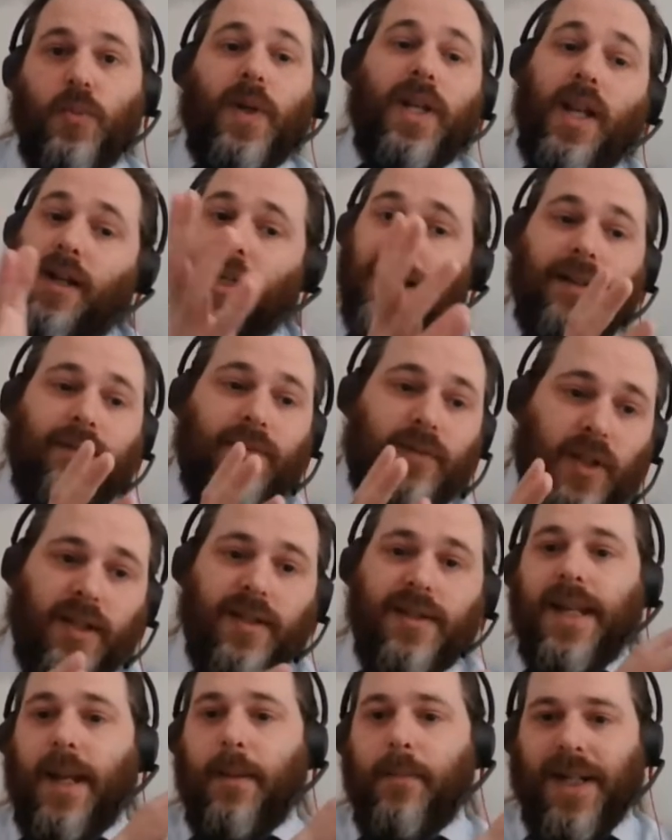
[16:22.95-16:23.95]
We can't have like
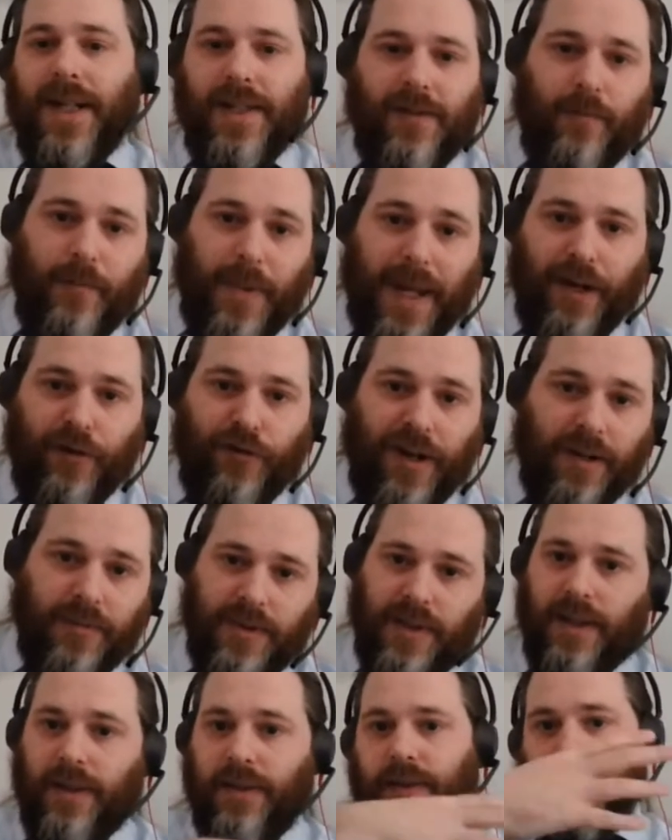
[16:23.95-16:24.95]
10 minutes of background
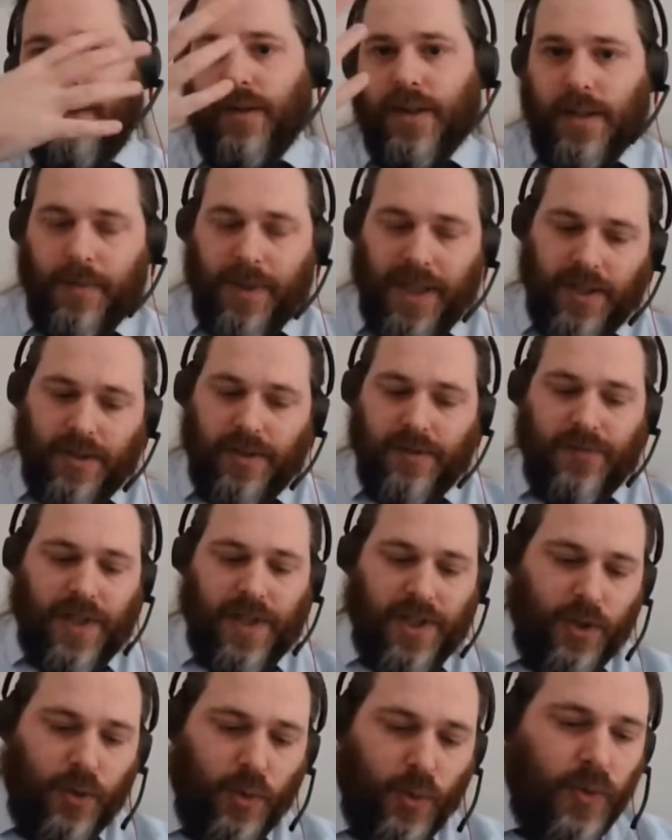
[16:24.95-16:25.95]
and then 30 minutes of
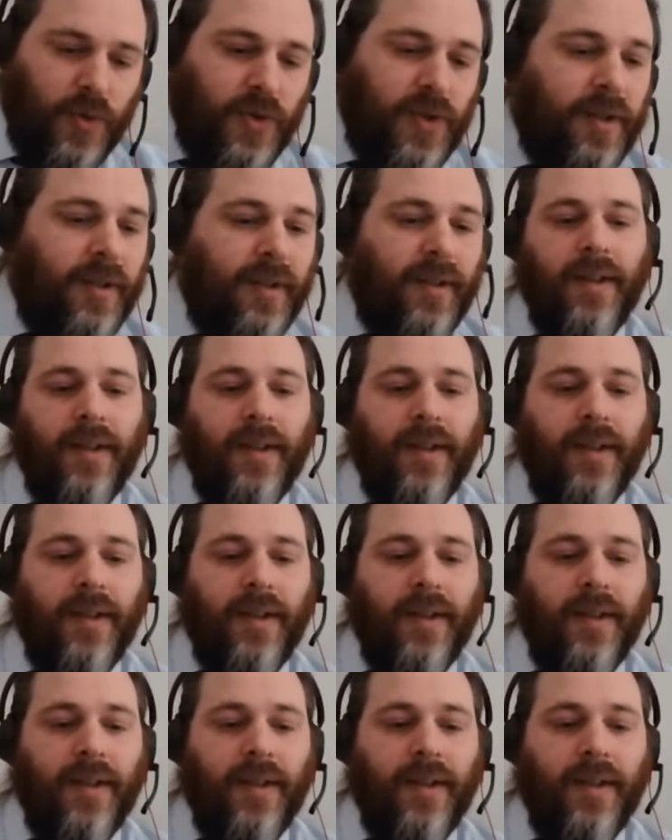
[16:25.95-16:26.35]
discourse.